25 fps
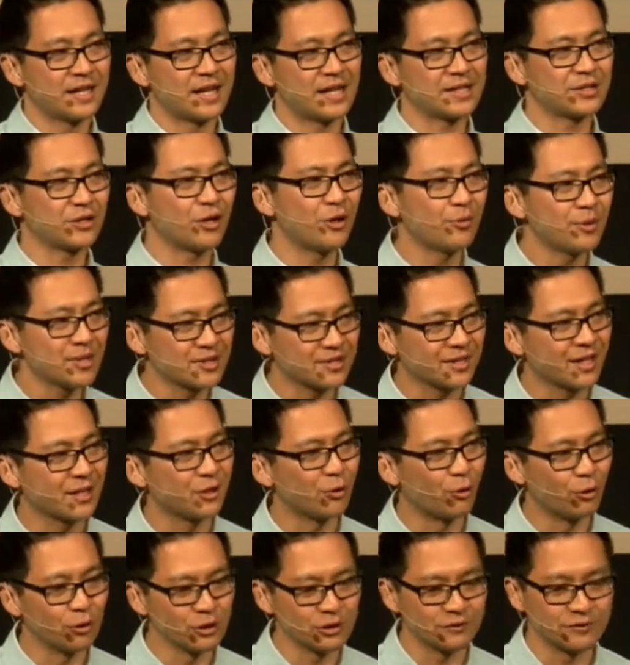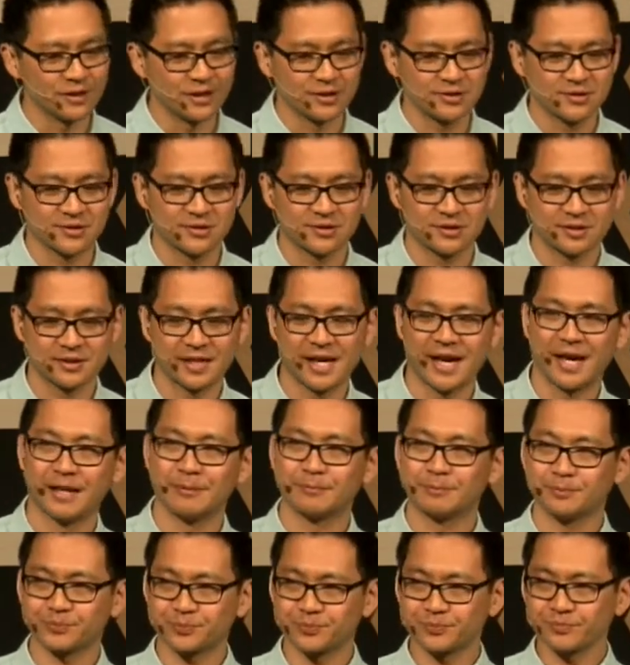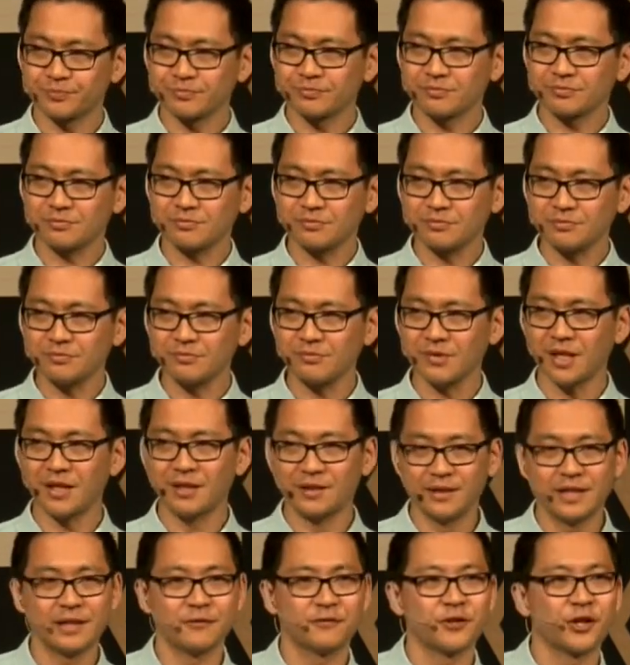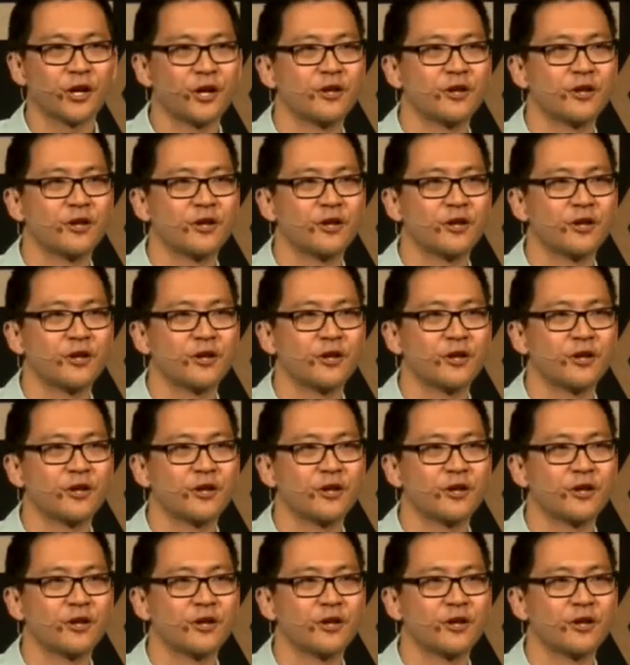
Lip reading: And so I want to say to all of us that live, you